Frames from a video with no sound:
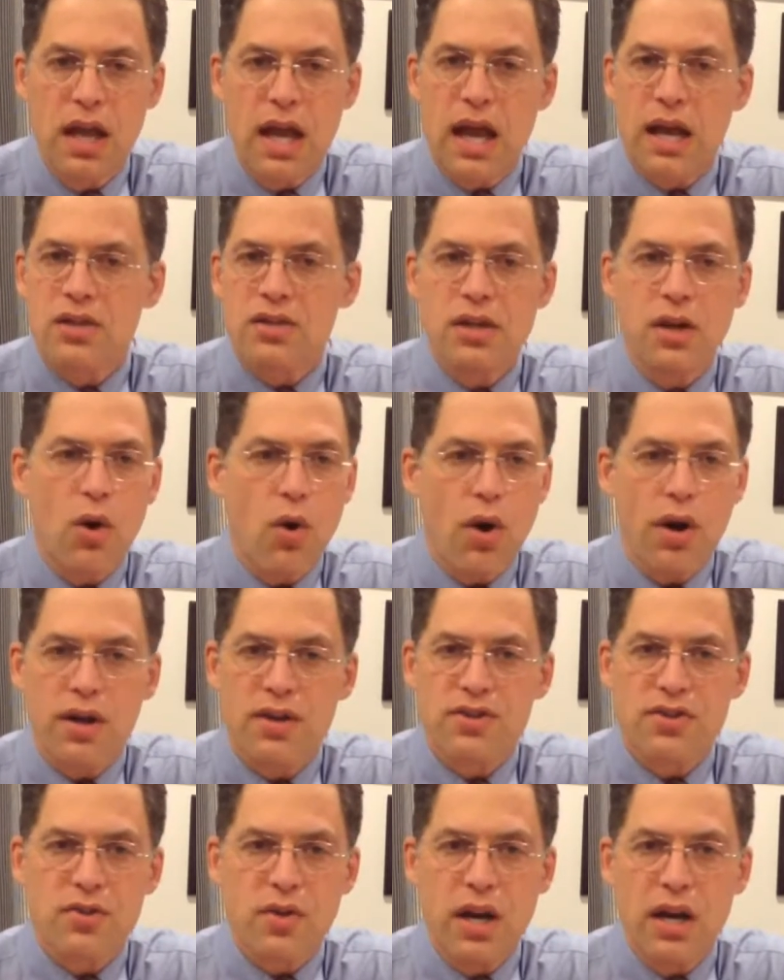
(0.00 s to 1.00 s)
actually
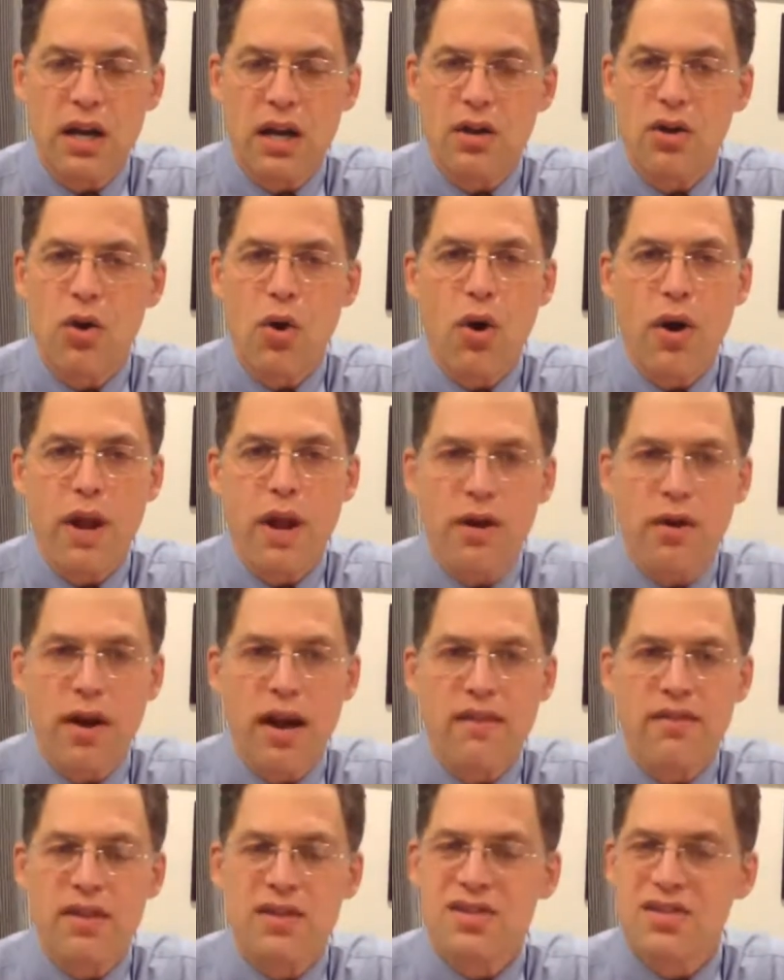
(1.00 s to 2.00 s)
orchestrate and
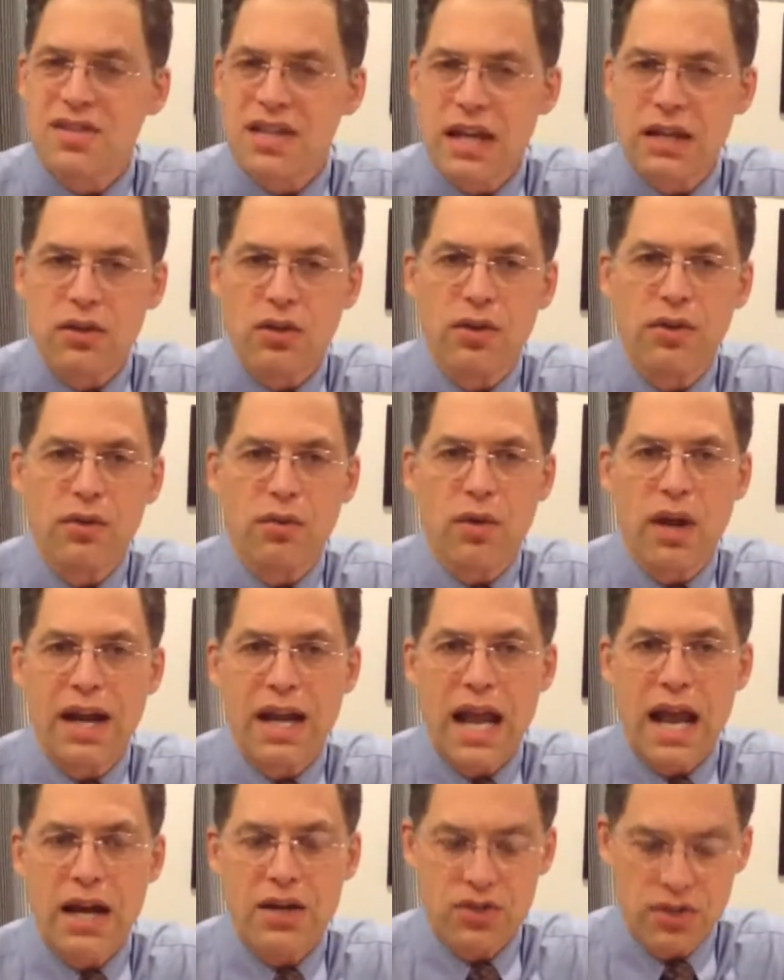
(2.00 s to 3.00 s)
choreograph and signal the
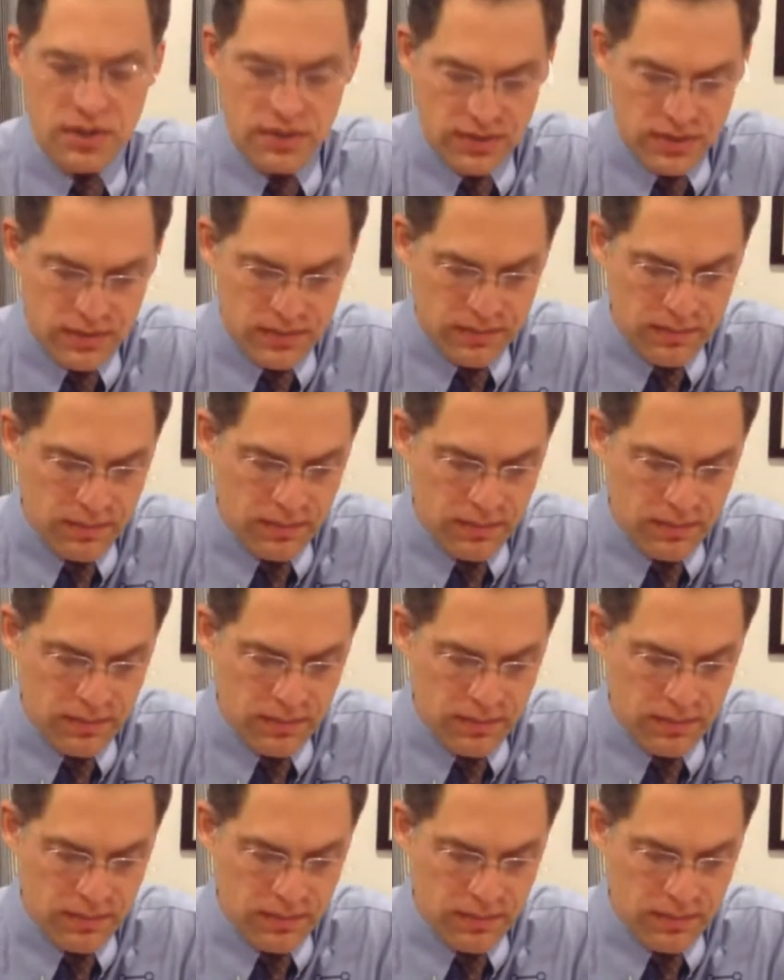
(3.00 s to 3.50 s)
right actions.